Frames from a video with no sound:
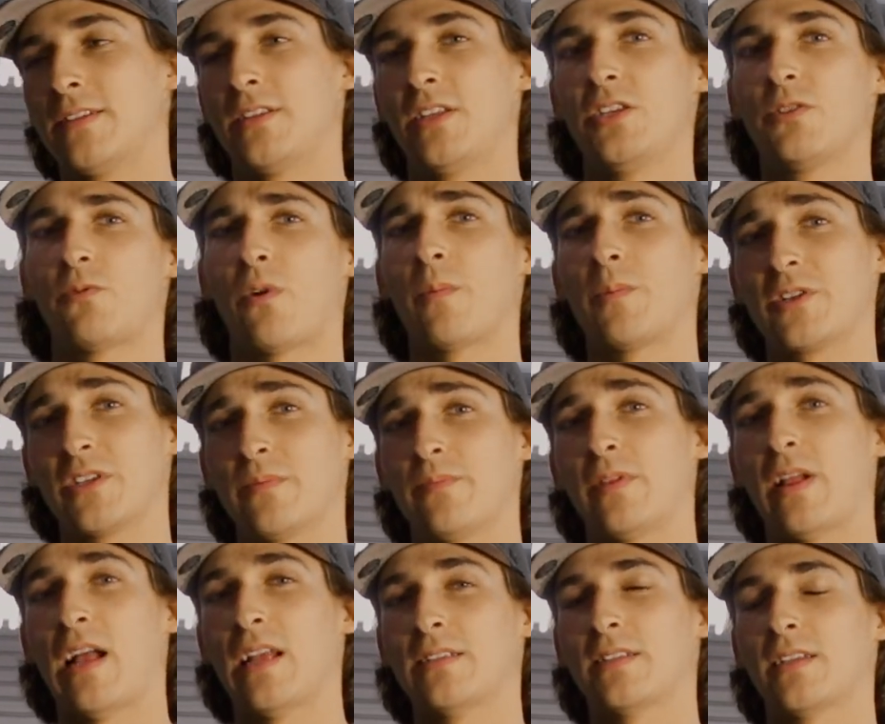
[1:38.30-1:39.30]
these rubbers and
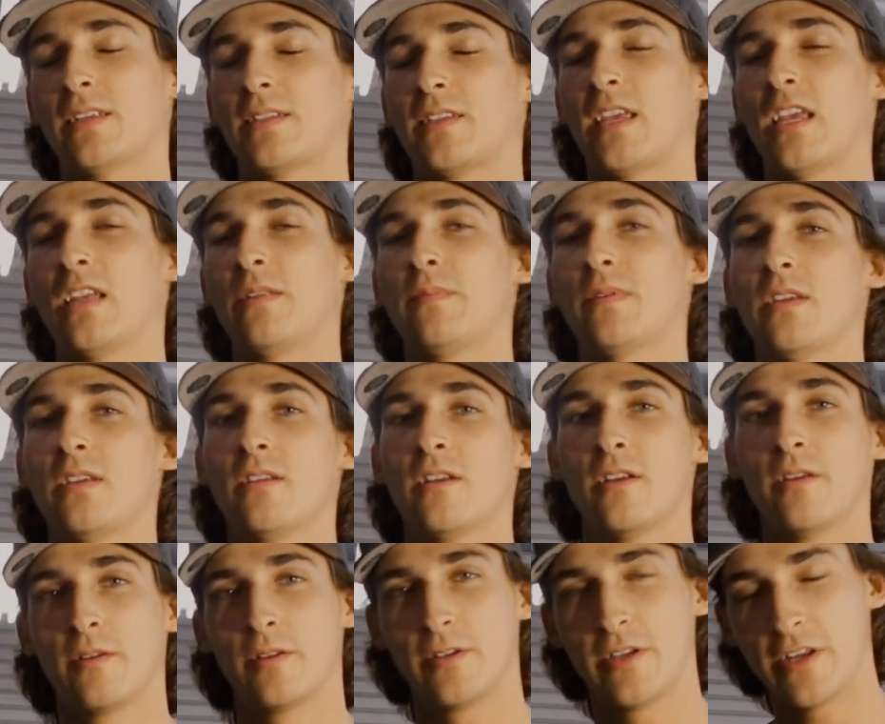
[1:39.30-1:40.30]
plastics can be
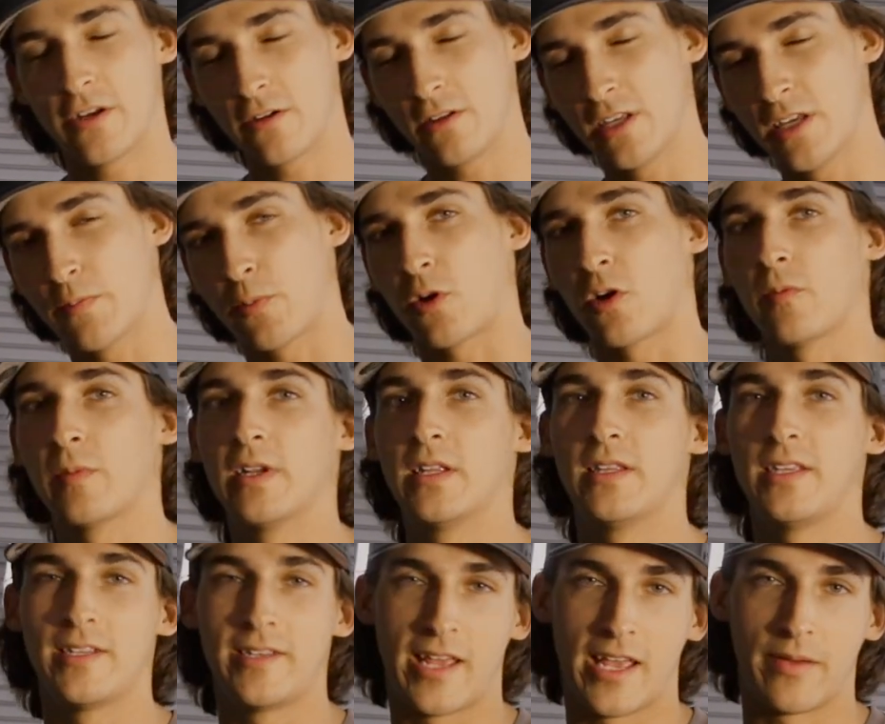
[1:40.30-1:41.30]
nearly
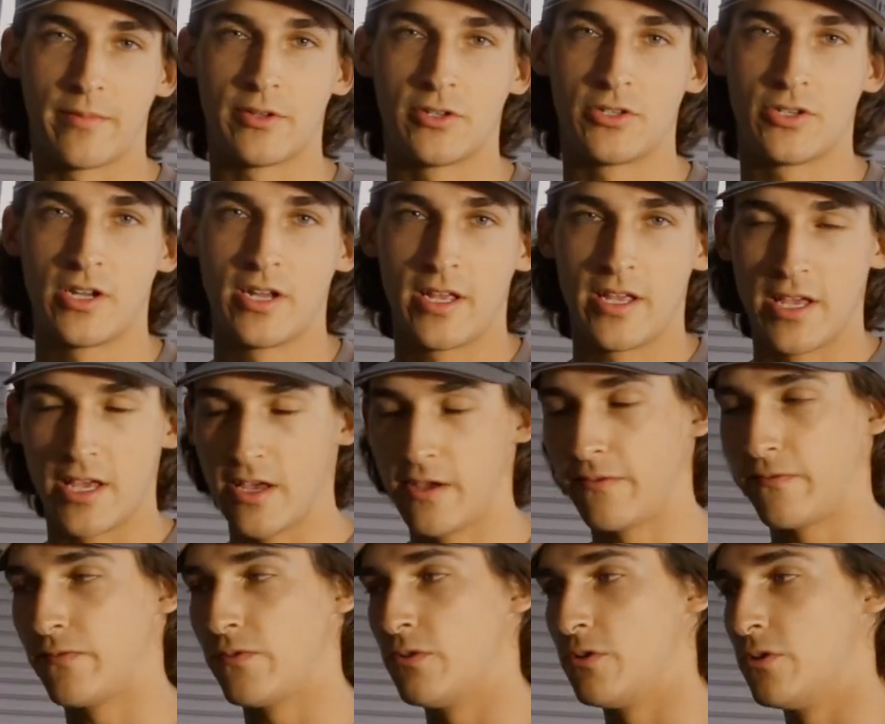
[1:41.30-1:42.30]
permanently damaged
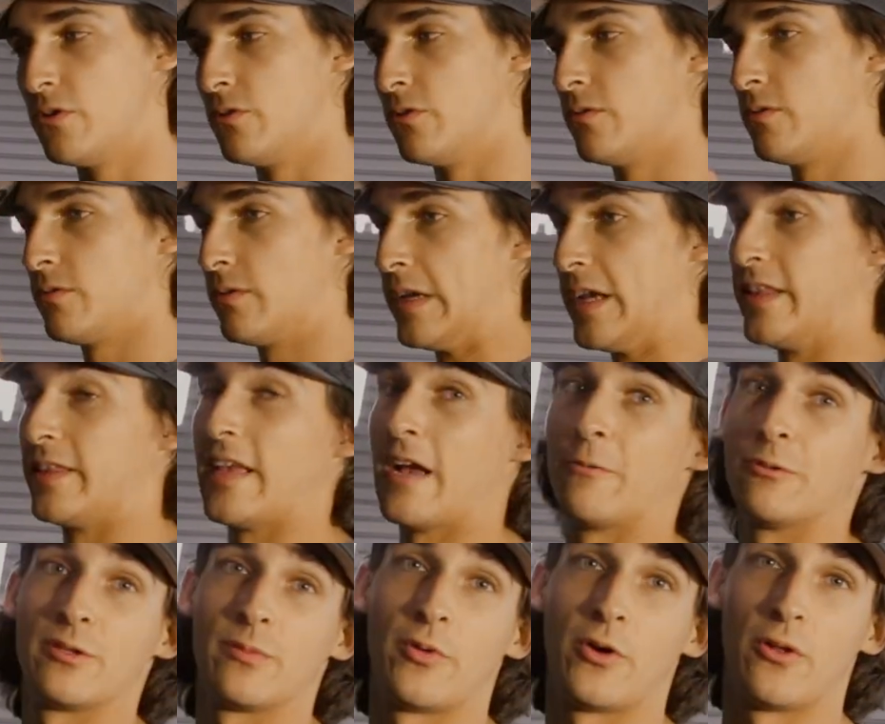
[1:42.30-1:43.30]
if you hit that
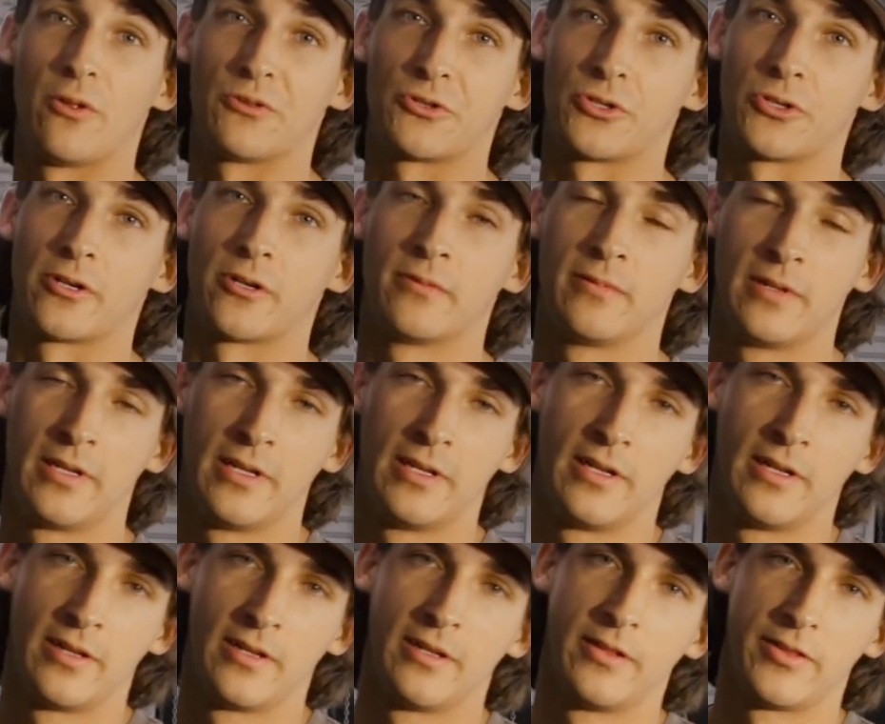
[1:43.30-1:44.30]
with a polisher.
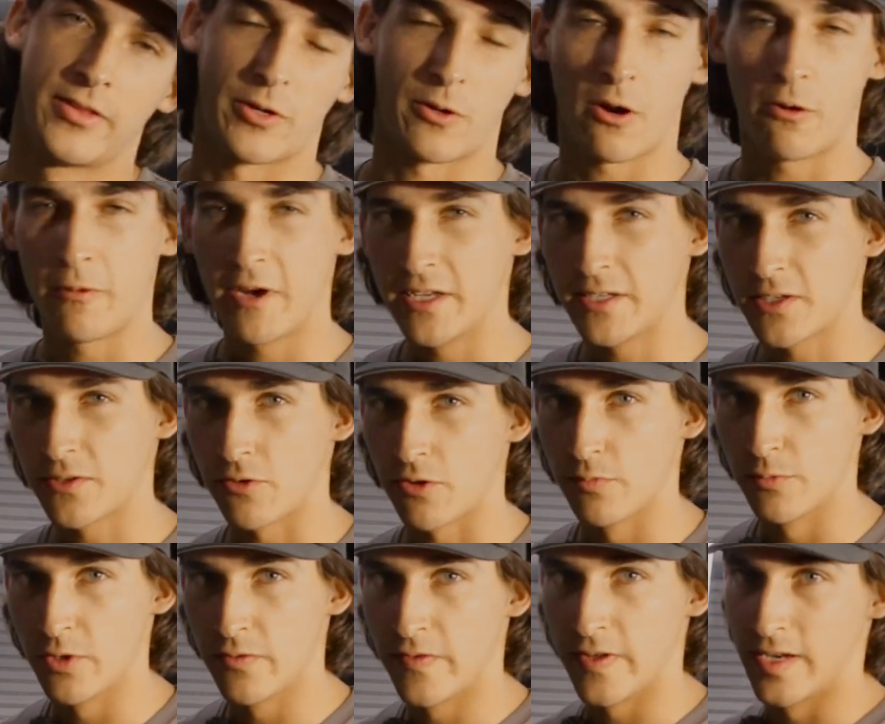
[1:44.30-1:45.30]
There are ways to
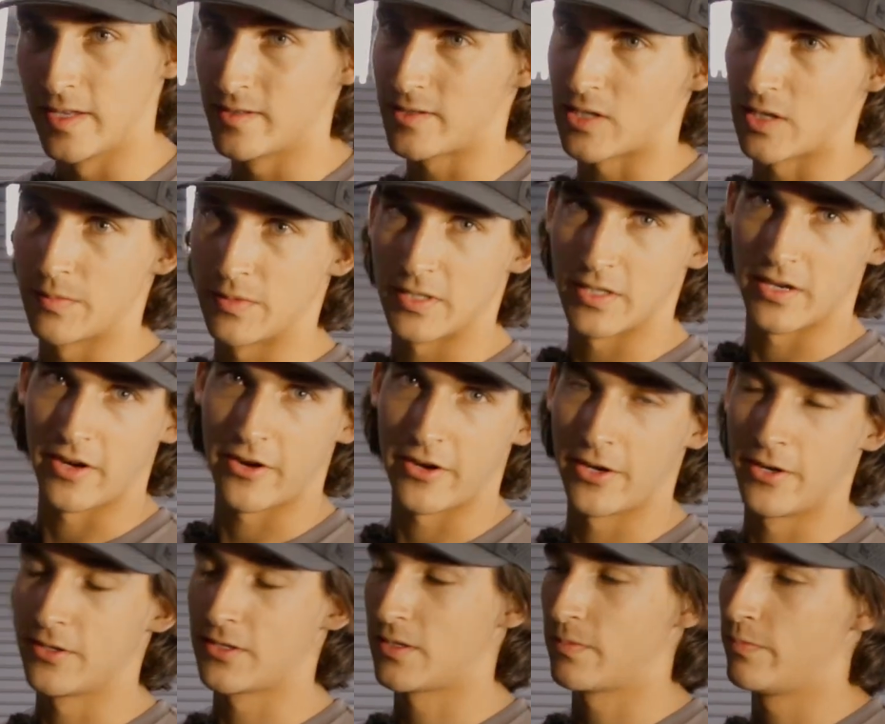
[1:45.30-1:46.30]
remove it in some
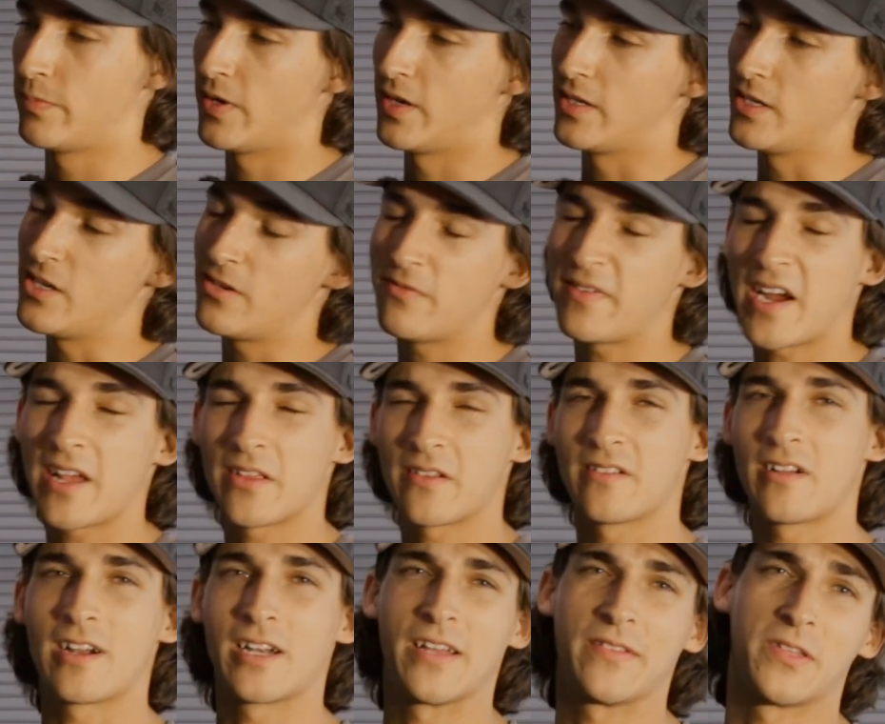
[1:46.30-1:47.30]
scenarios, but you'd rather
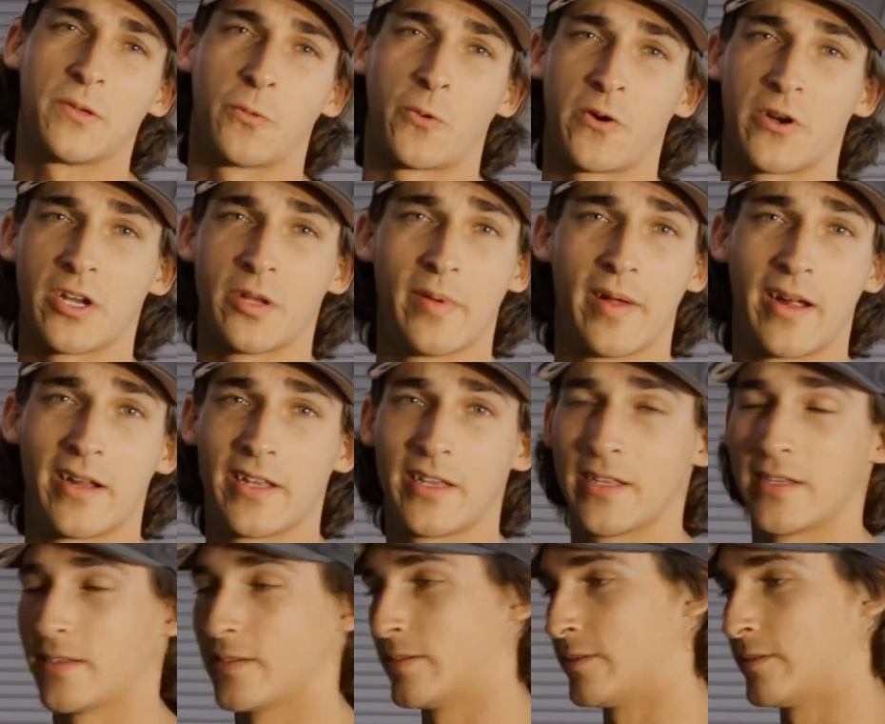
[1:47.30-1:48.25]
not have to worry about it.